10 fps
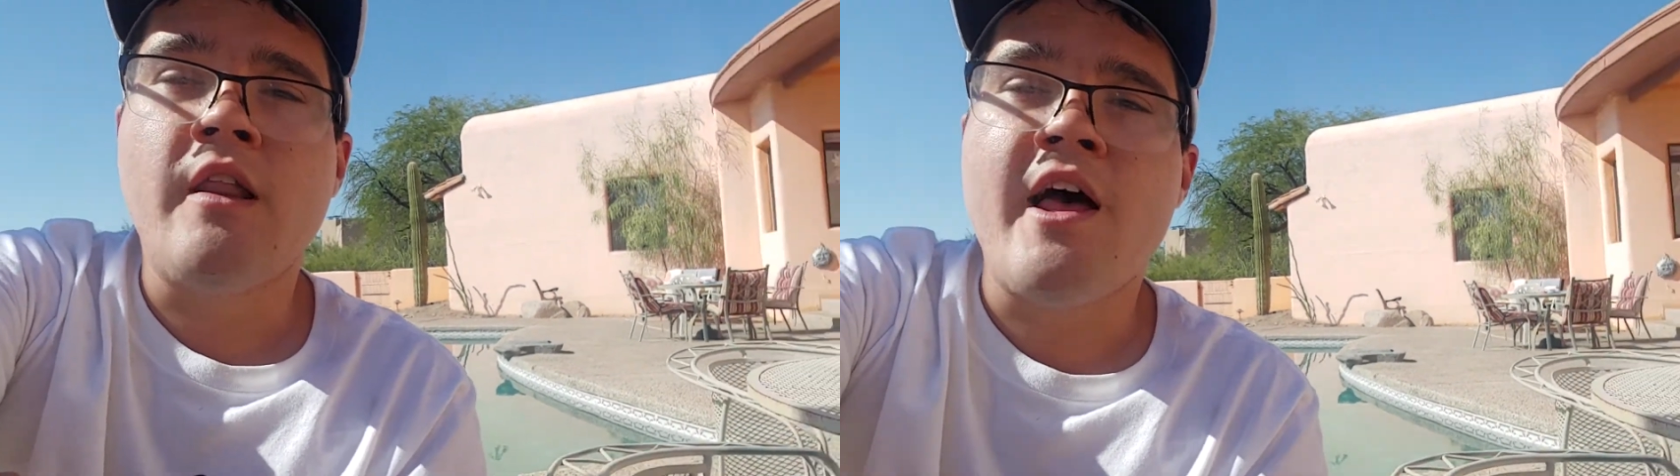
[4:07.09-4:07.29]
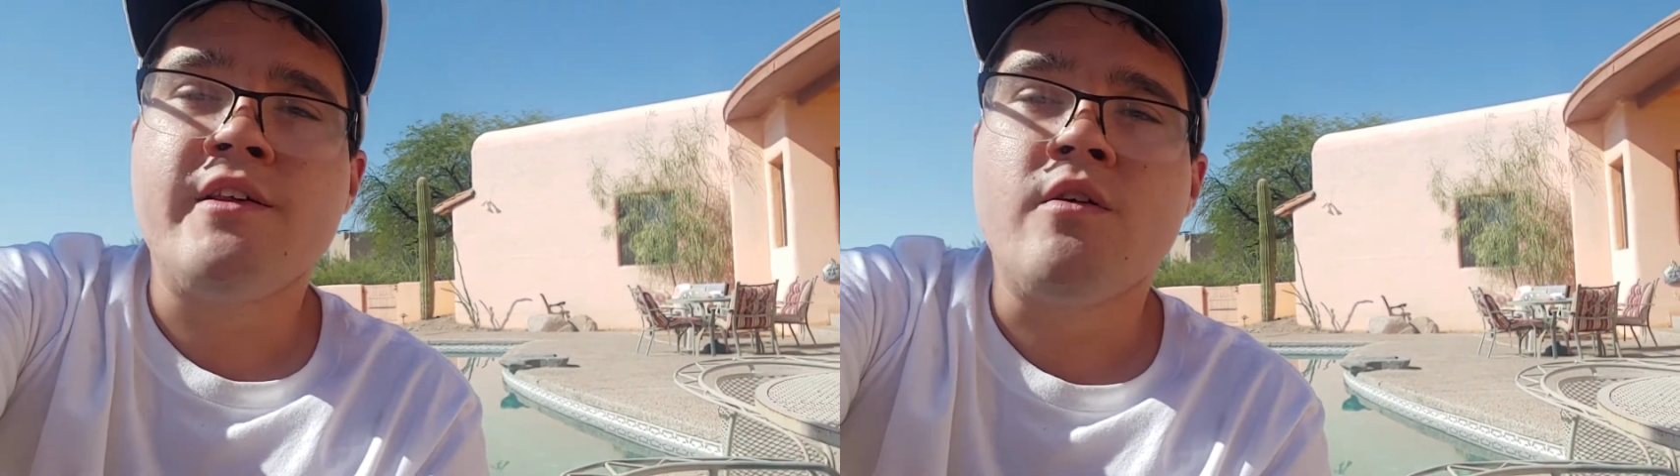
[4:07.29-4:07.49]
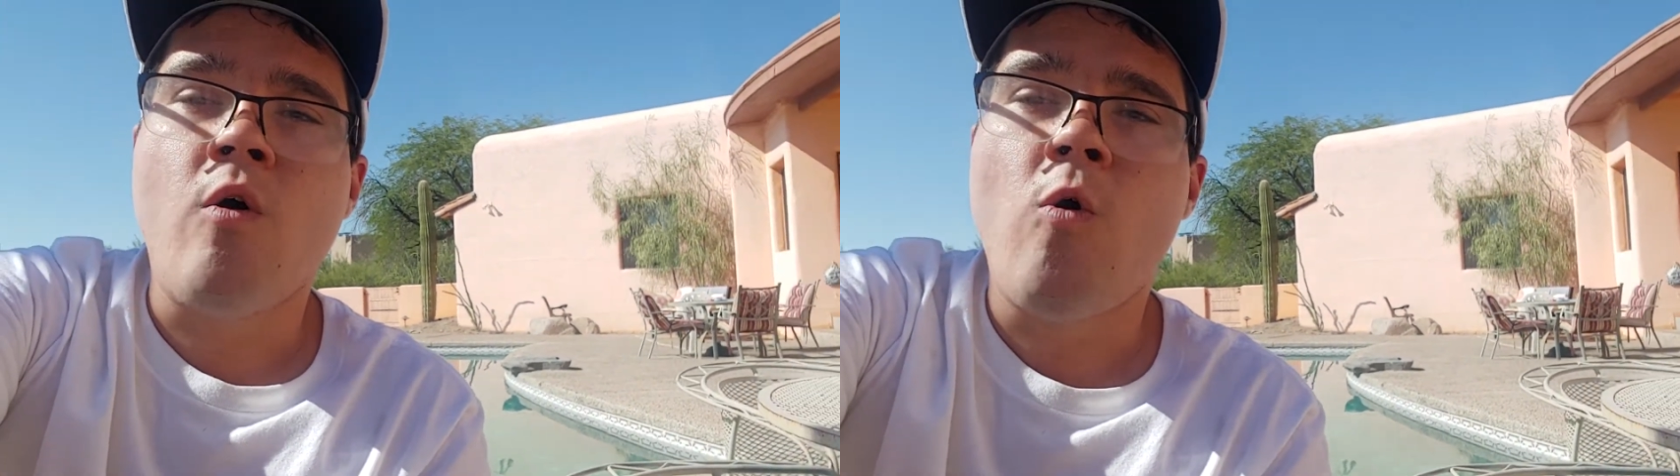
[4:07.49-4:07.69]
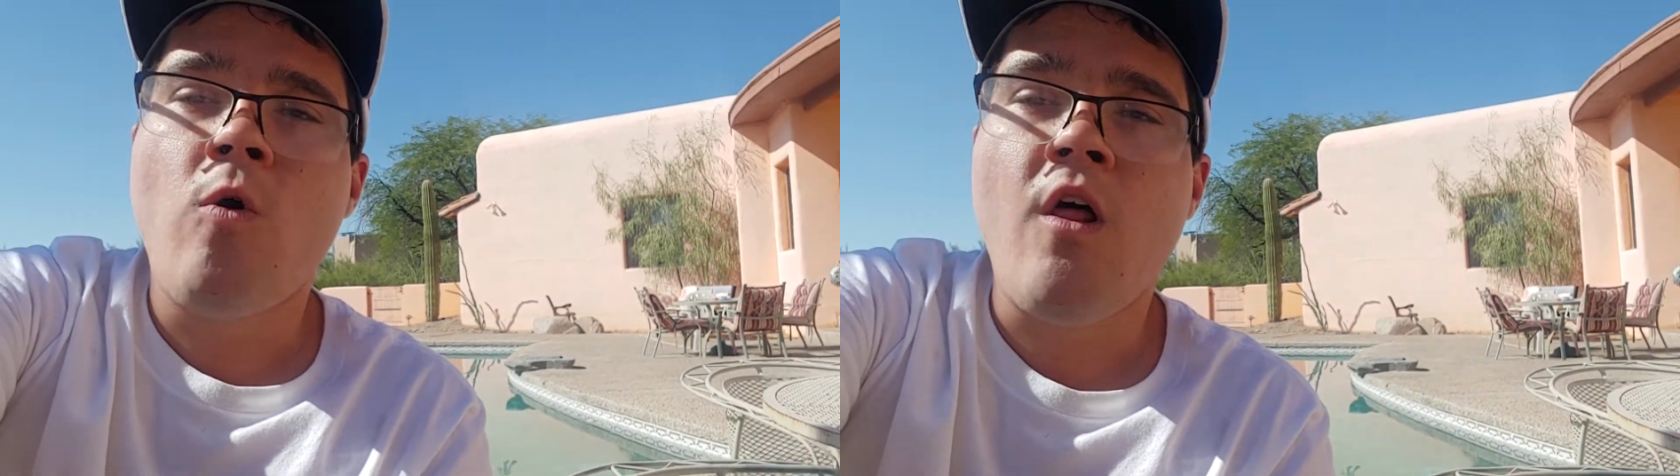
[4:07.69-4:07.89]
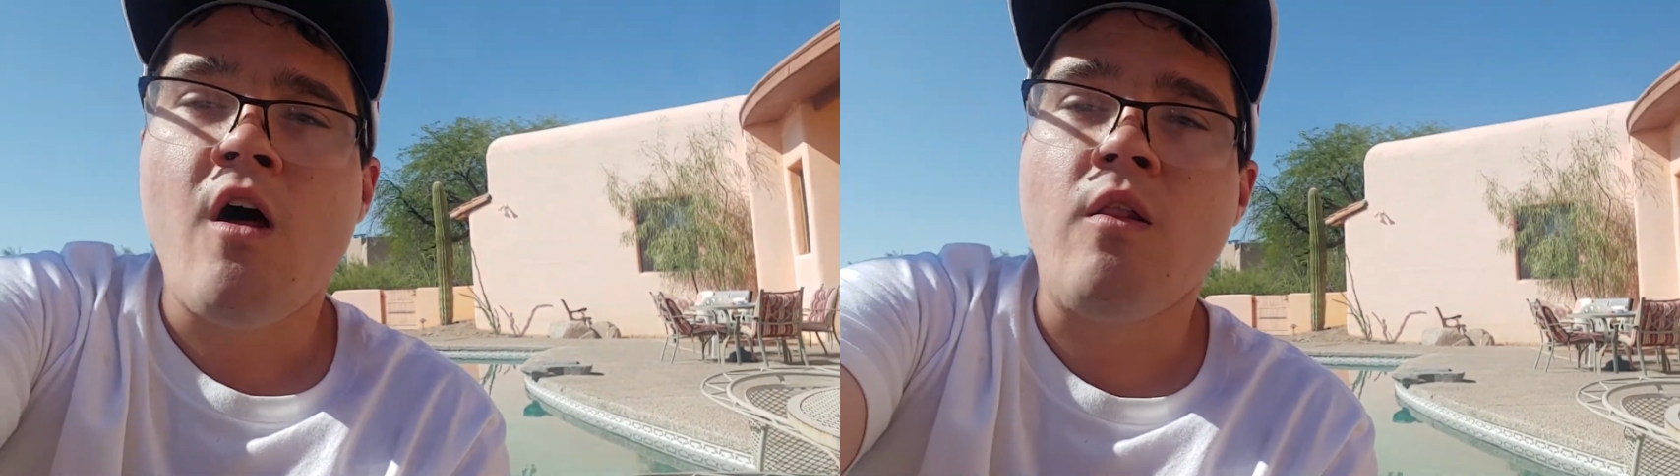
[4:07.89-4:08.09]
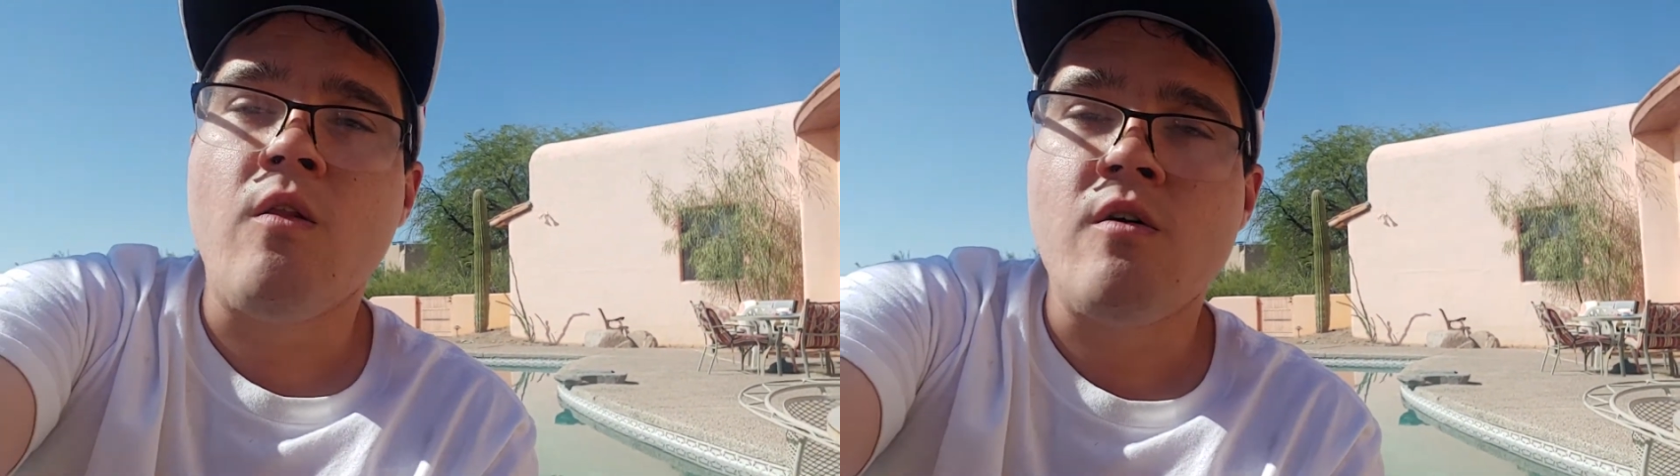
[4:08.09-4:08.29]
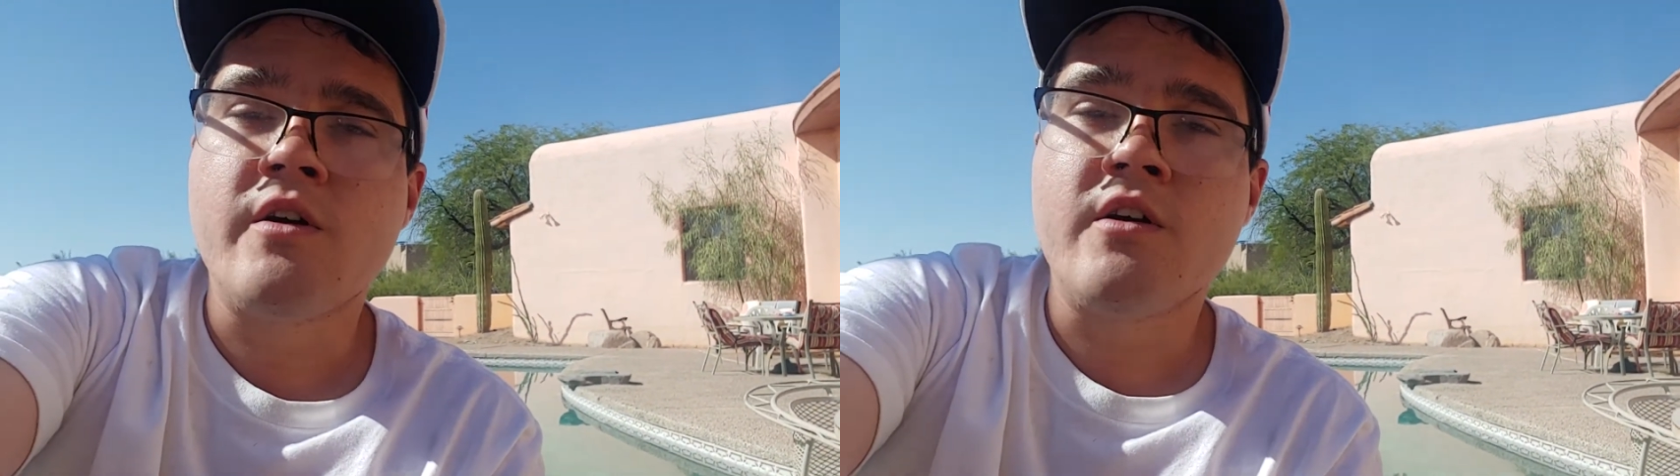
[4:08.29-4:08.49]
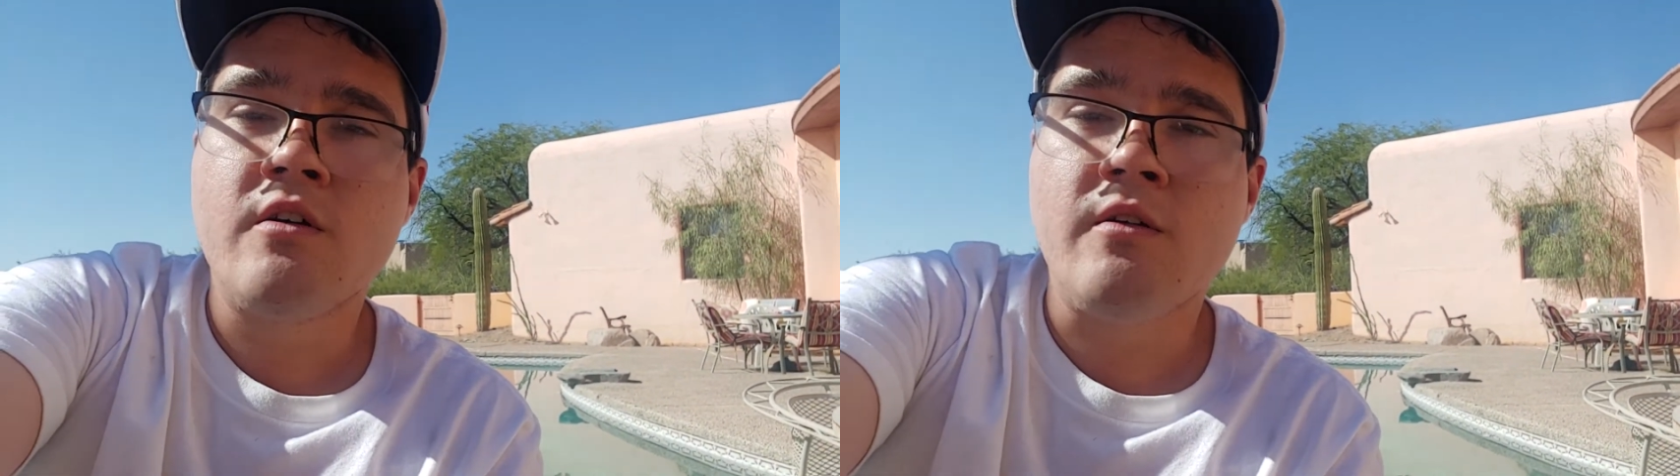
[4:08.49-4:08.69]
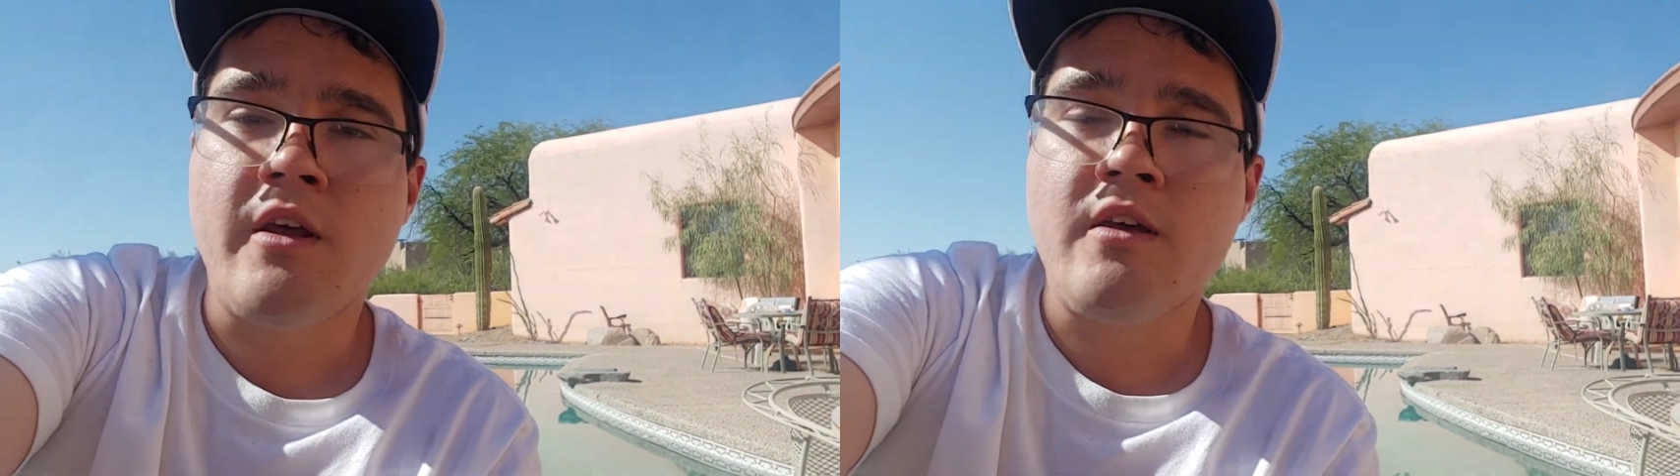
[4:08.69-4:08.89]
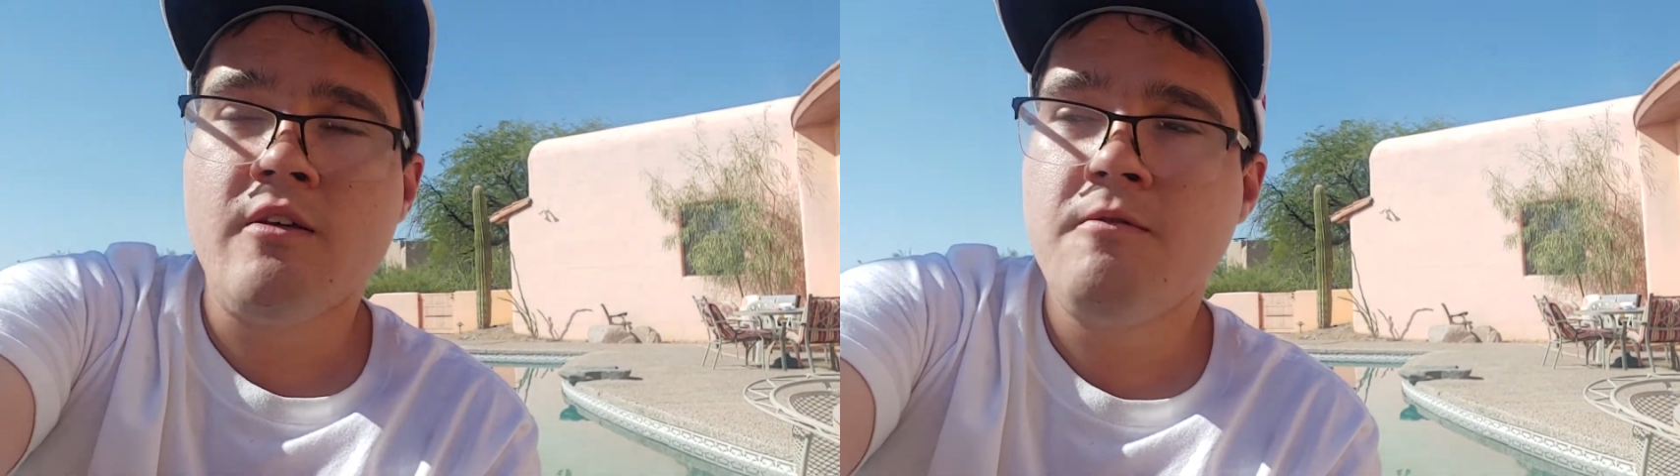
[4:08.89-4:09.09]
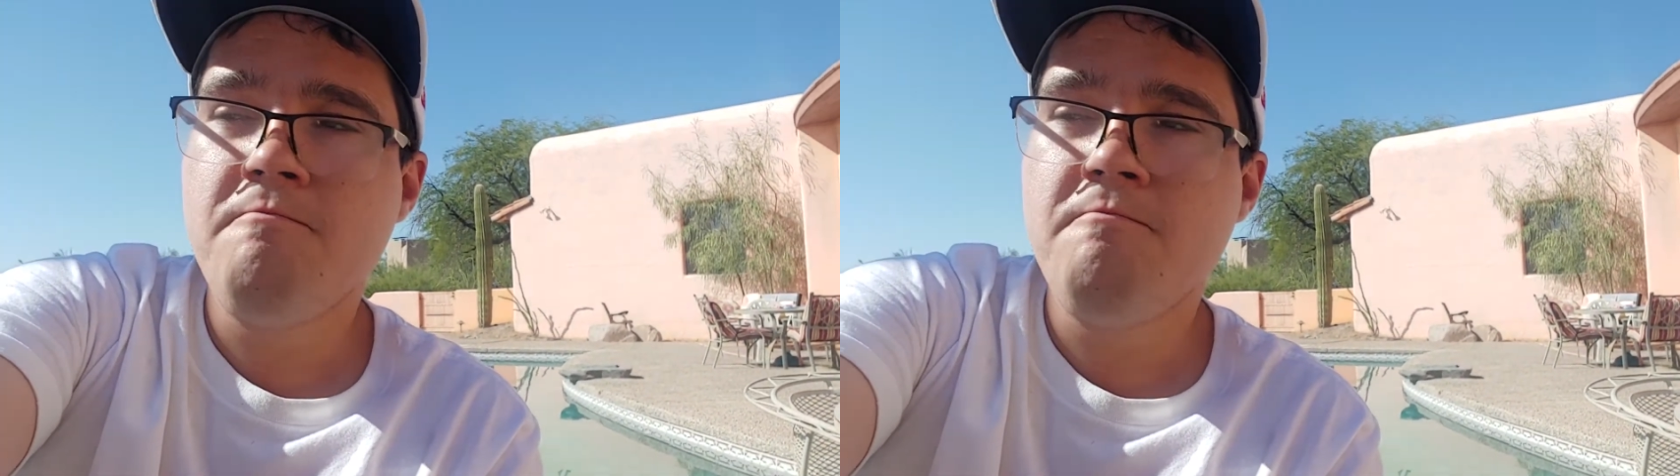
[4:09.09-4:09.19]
last a whole lot longer. Like,